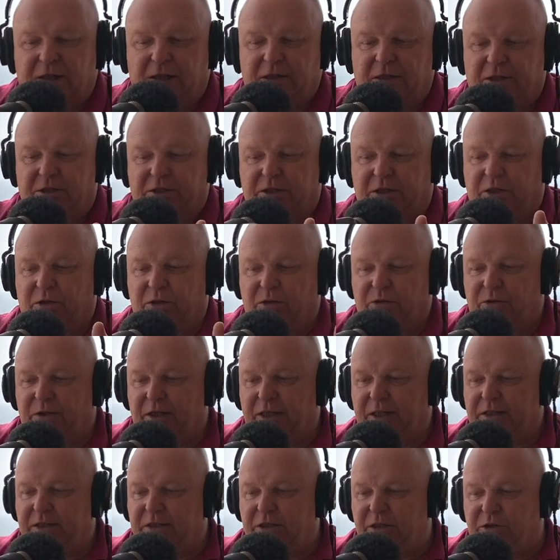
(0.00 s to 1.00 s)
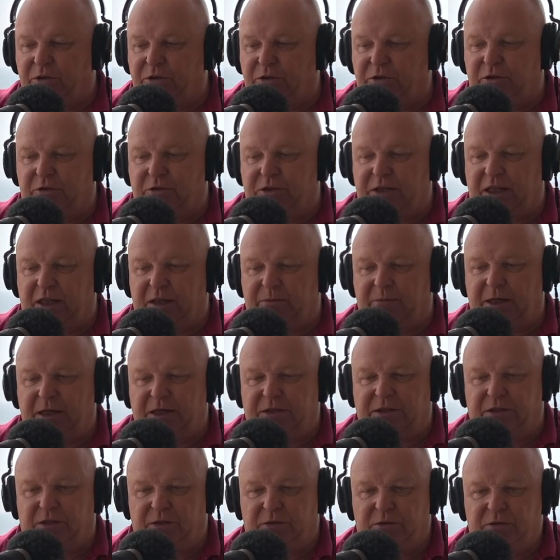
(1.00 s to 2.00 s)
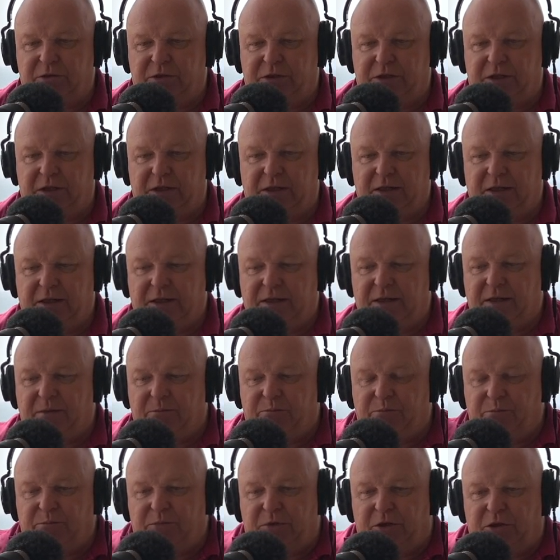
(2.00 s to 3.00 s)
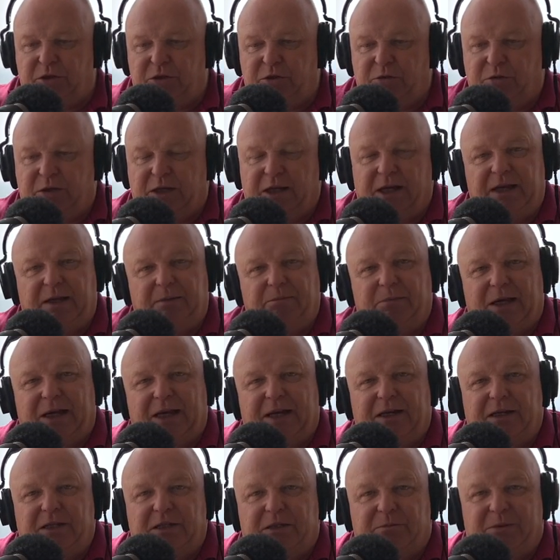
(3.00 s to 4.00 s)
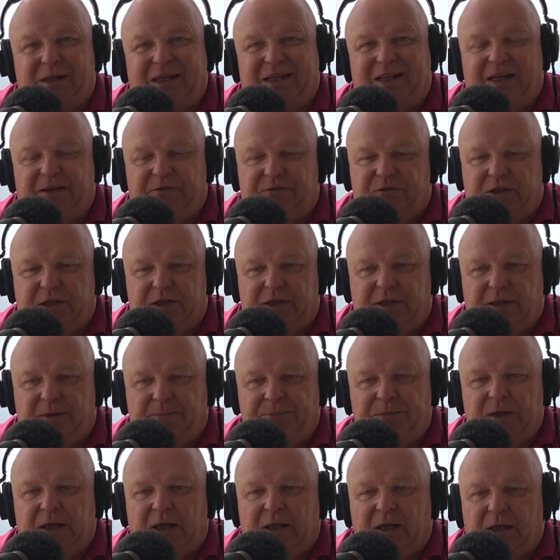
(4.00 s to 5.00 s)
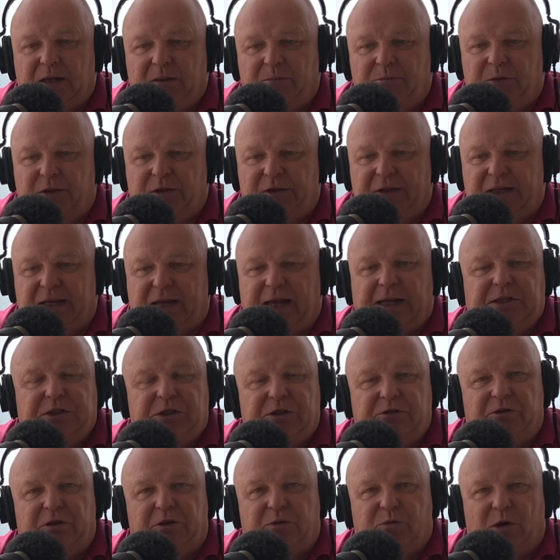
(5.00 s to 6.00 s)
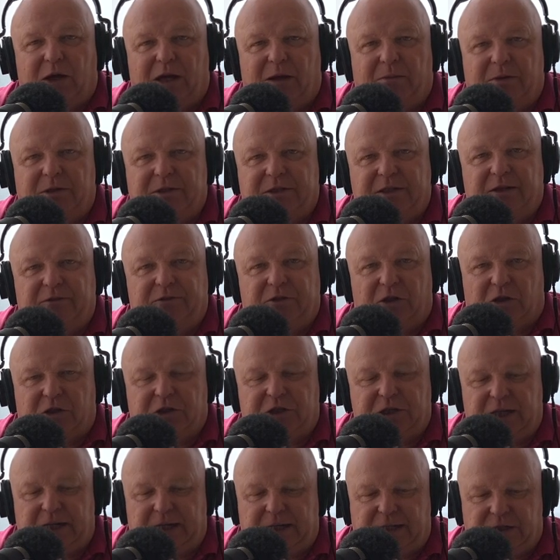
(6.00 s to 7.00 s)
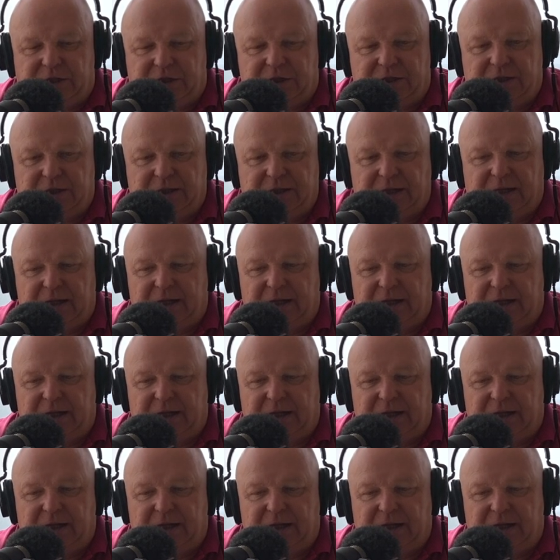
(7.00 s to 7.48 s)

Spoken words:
So that's the good news and the bad news. The UK ban has been lifted, but the entry requirements have not changed.